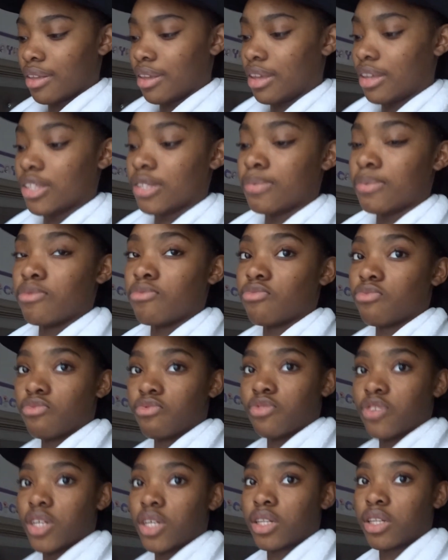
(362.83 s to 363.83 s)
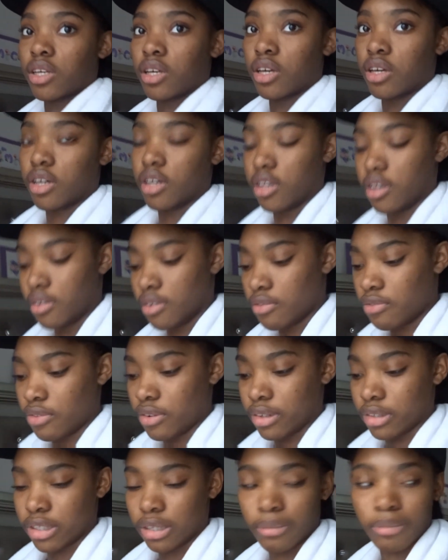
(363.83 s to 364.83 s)
it's been really good
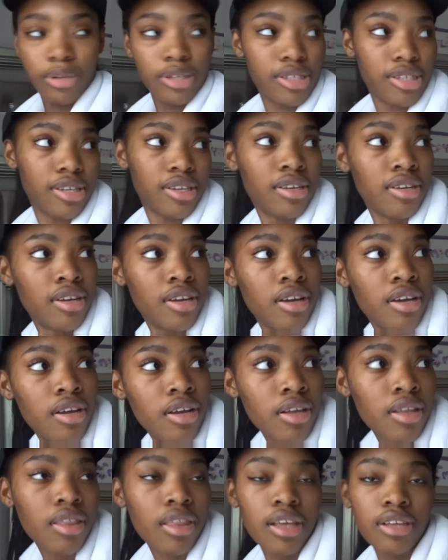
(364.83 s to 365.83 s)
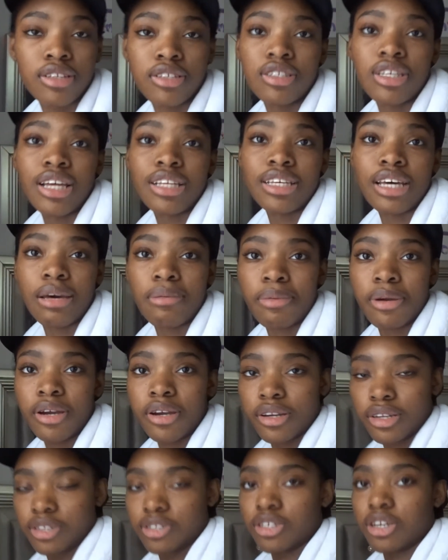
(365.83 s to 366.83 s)
for some reason. Like, just that time
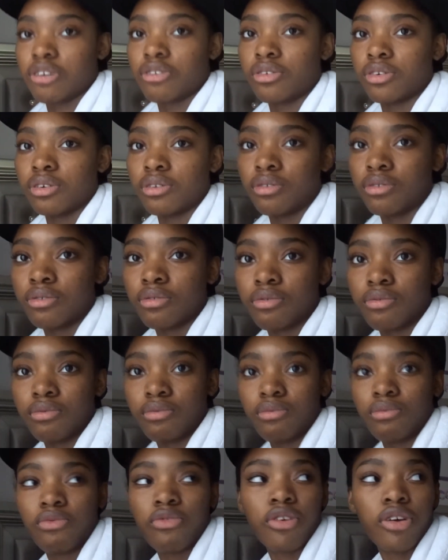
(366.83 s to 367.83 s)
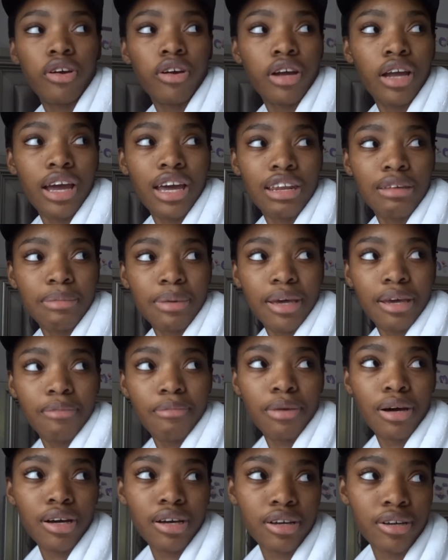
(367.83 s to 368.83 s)
period in general for anime
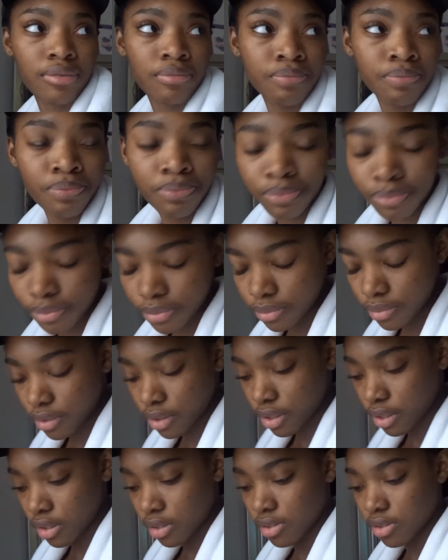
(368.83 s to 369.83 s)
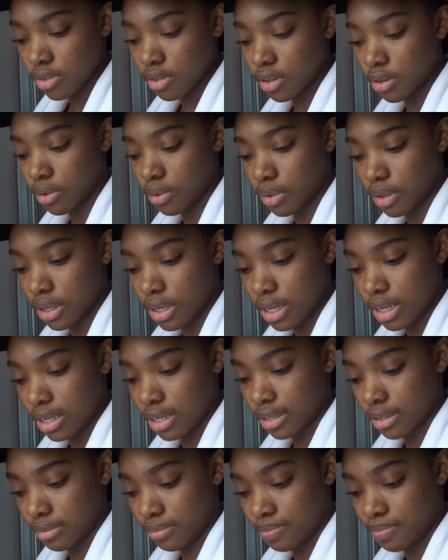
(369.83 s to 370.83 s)
and manga. So,
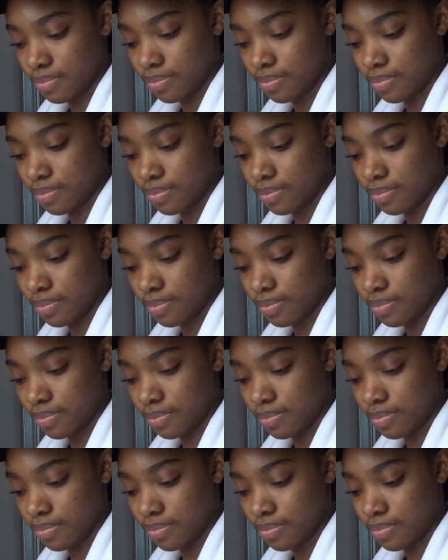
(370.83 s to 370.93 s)
yeah.